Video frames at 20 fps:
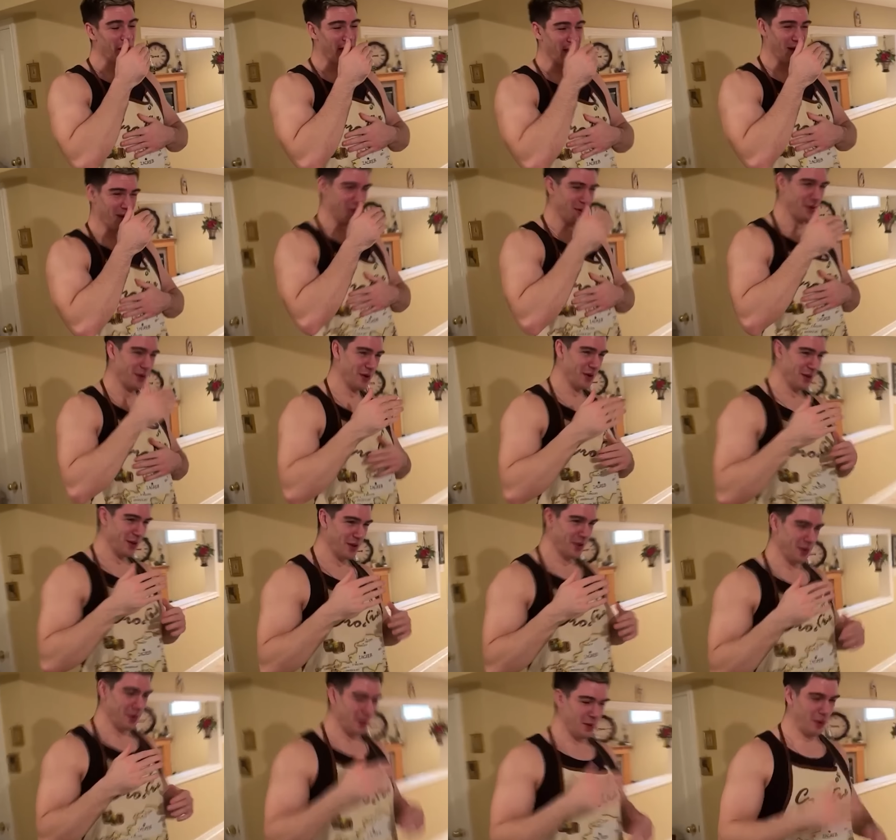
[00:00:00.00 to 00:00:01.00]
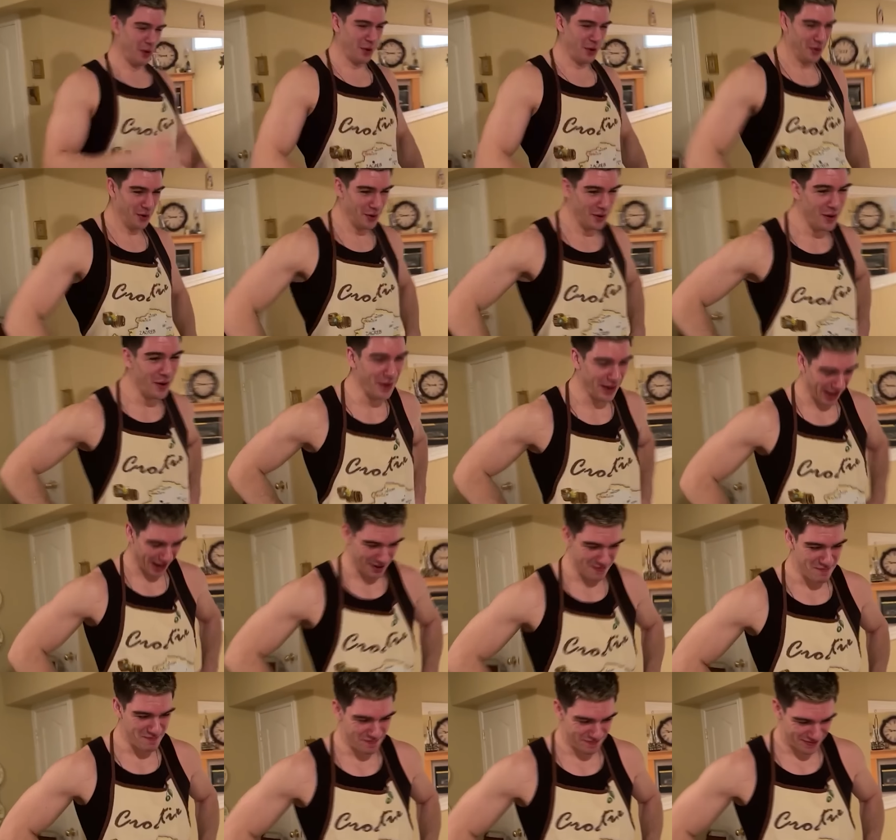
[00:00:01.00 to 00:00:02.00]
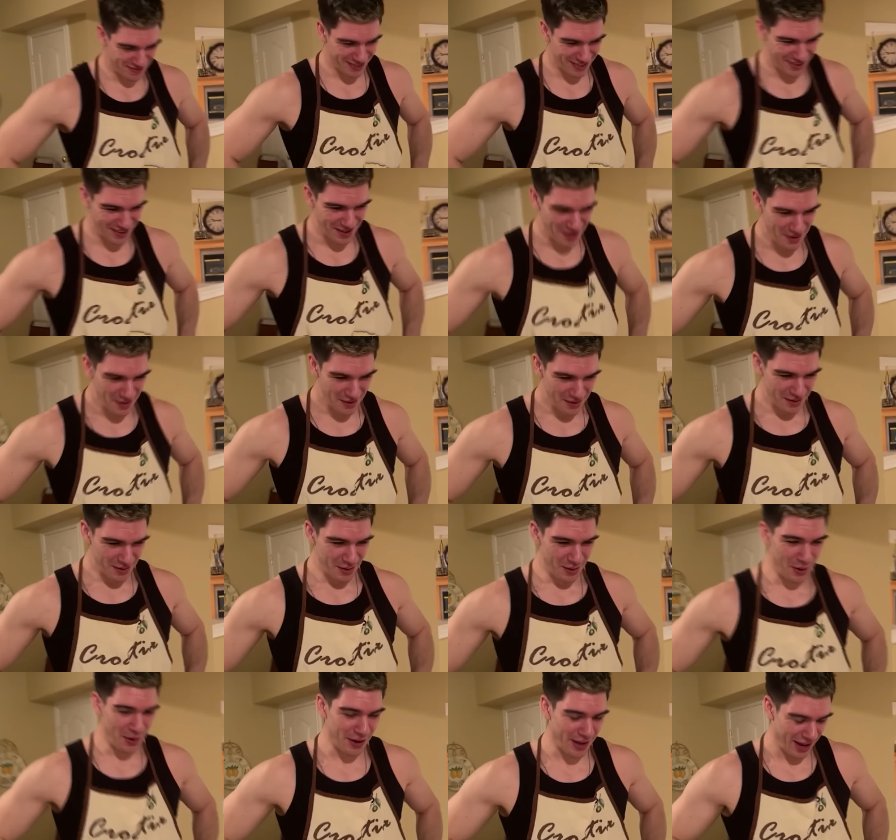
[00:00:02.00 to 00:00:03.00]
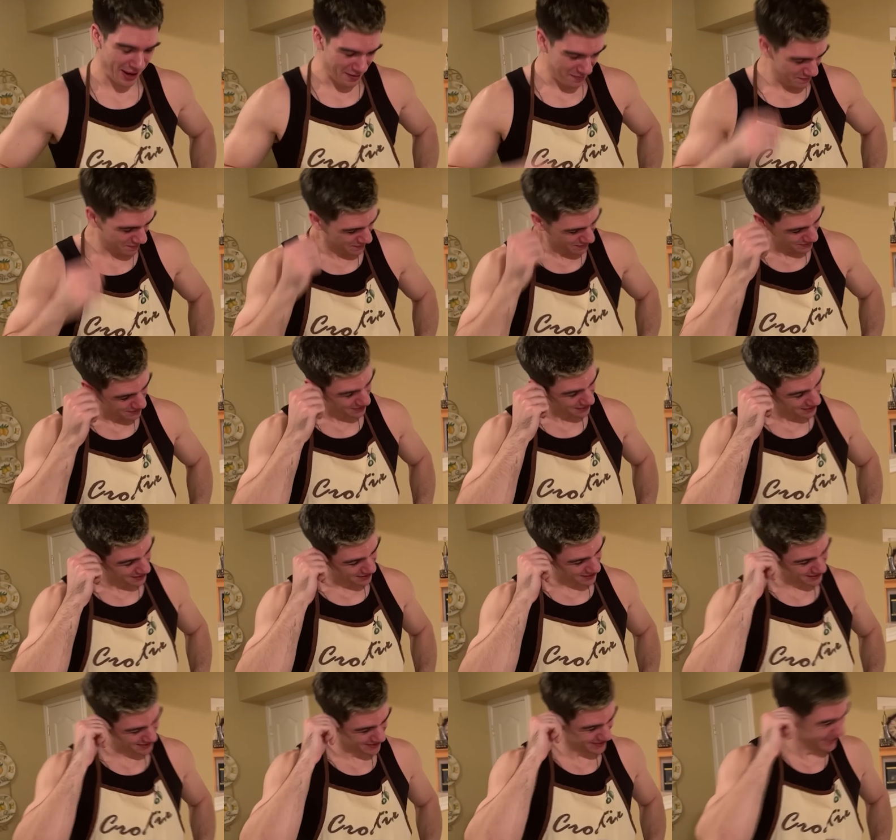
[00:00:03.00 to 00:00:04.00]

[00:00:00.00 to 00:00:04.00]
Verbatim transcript: I'm going to say to you that my grandma has Parkinson's and that